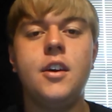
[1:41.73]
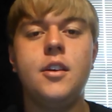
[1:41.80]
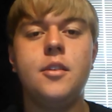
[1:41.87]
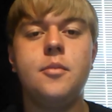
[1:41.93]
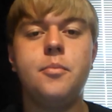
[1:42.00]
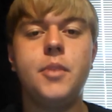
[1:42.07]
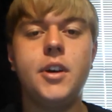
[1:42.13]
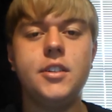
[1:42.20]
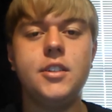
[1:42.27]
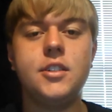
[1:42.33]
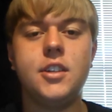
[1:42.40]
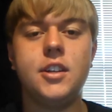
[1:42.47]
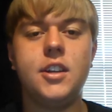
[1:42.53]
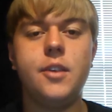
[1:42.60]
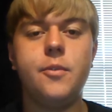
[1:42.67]
Bus
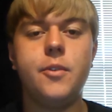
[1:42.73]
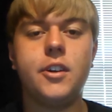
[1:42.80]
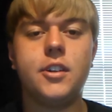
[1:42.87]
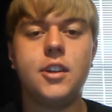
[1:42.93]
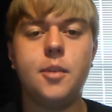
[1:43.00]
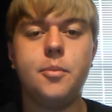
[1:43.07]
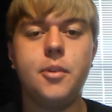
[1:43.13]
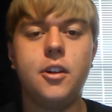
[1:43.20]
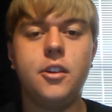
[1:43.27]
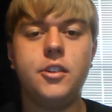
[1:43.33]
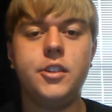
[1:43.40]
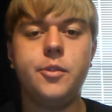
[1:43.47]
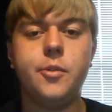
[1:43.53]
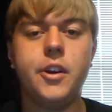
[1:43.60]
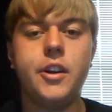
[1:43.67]
is a network
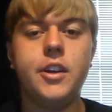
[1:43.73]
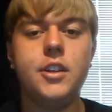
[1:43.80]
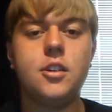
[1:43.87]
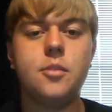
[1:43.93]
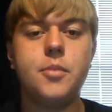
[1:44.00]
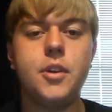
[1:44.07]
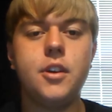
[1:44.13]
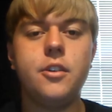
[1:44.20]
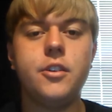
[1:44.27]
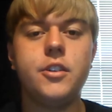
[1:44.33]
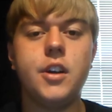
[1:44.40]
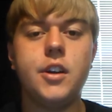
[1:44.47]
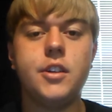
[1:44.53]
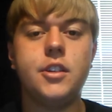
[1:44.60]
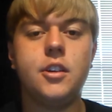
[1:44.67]
topology where each computer
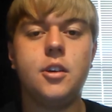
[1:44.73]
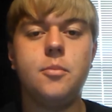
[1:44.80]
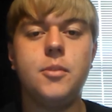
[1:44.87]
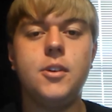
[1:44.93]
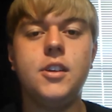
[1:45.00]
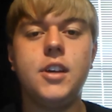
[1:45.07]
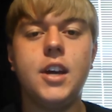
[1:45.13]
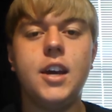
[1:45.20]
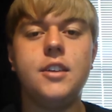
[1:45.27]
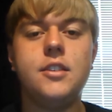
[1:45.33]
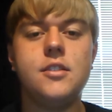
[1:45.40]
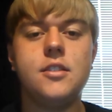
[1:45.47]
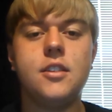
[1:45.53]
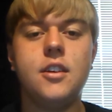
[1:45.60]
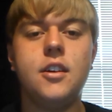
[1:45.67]
shares a
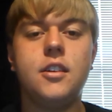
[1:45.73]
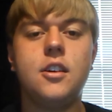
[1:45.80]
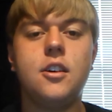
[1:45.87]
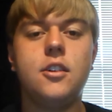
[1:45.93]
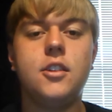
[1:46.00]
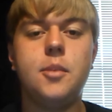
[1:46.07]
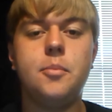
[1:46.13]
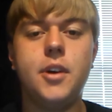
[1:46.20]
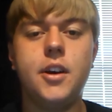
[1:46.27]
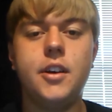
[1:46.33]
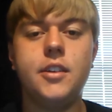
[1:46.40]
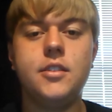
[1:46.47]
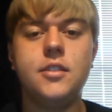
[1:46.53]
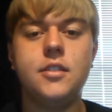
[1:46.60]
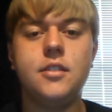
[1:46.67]
communications line called a
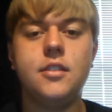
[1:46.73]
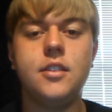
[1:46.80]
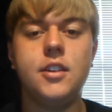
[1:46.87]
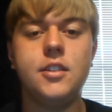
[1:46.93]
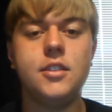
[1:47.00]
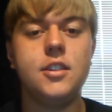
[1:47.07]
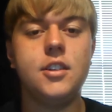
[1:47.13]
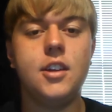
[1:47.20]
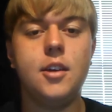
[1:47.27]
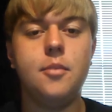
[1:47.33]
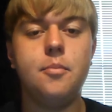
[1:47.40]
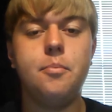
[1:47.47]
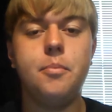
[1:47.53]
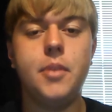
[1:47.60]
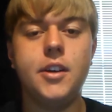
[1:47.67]
bus, hence the
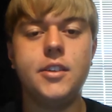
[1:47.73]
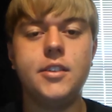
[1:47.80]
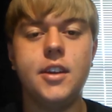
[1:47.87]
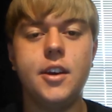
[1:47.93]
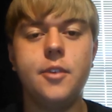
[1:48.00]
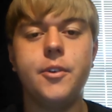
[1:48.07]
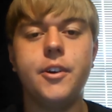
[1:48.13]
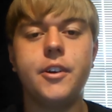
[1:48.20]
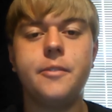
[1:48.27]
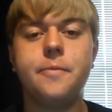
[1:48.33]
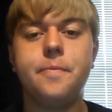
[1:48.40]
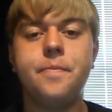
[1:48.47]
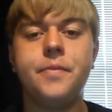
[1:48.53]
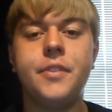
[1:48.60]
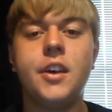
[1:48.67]
name bus network.
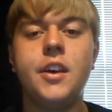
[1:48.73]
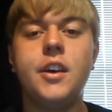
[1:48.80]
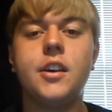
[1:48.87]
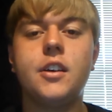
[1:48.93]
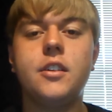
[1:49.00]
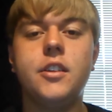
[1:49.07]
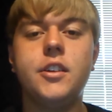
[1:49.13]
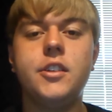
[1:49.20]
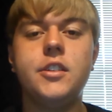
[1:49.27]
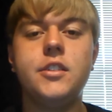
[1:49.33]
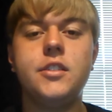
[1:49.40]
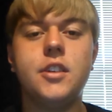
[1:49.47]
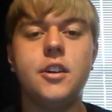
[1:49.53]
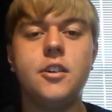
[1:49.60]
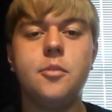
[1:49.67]

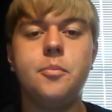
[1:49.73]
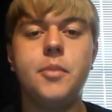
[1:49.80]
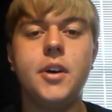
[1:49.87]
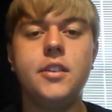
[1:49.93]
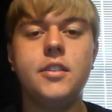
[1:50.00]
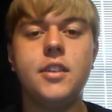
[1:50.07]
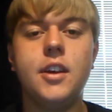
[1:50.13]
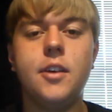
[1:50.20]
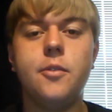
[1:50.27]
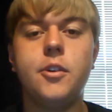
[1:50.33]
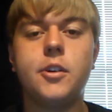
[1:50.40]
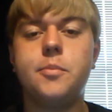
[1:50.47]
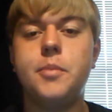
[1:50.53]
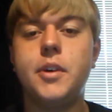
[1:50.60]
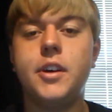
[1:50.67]
Collisions are the bus
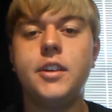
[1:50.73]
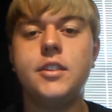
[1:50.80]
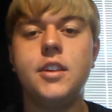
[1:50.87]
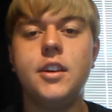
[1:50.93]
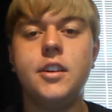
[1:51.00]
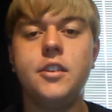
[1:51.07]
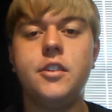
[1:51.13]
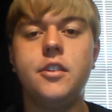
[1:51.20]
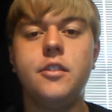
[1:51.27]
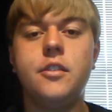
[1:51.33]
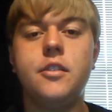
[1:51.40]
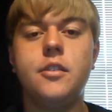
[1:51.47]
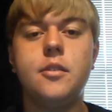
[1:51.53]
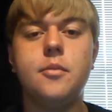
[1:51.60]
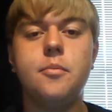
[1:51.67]
network biggest issue.
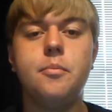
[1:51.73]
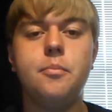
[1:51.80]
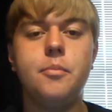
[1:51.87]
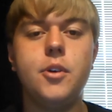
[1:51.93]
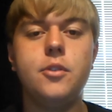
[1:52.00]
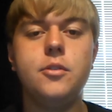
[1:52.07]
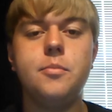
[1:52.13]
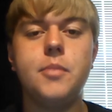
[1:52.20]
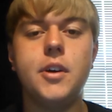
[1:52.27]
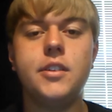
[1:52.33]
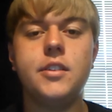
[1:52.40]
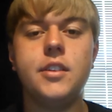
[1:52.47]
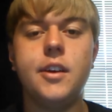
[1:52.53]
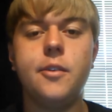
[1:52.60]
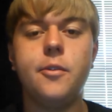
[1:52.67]
Most
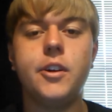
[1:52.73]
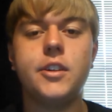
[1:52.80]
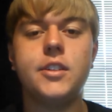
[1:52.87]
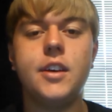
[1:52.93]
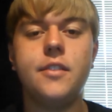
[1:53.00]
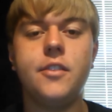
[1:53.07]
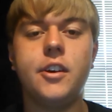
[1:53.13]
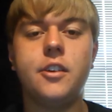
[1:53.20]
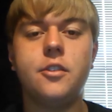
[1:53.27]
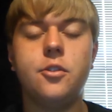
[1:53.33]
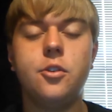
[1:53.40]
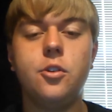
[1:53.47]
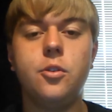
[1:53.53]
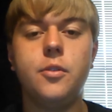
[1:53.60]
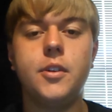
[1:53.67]
bus networks have a
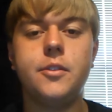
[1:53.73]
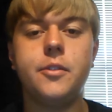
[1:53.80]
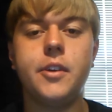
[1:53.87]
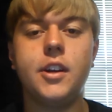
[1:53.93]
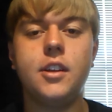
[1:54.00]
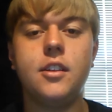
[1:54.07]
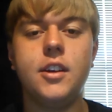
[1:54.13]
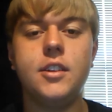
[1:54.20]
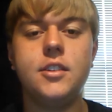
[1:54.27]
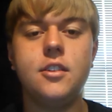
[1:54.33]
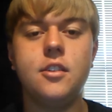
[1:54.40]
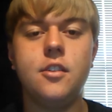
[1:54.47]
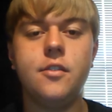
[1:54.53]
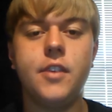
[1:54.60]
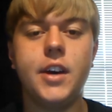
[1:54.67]
control which regulates
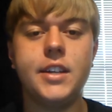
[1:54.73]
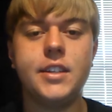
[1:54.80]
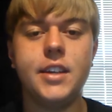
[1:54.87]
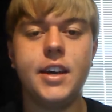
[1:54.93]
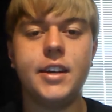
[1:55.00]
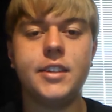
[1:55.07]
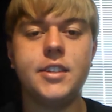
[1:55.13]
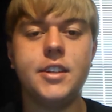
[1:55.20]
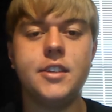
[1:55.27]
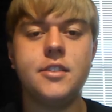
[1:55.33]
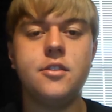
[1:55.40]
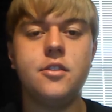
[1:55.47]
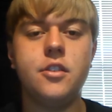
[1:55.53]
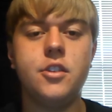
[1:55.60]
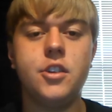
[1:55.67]
the device access
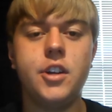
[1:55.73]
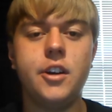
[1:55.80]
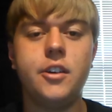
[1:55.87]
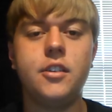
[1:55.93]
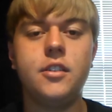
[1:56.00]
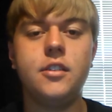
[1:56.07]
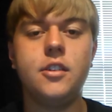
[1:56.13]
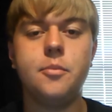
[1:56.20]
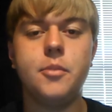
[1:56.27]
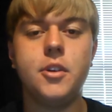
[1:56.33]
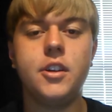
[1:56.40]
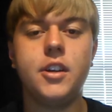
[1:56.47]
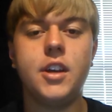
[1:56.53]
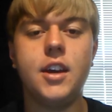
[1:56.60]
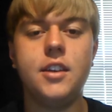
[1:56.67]
to the shared
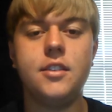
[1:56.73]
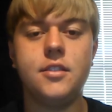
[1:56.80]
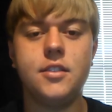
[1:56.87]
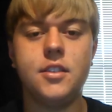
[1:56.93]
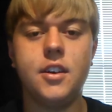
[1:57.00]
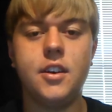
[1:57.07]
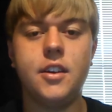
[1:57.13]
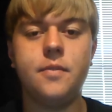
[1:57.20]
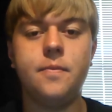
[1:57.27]
communications line.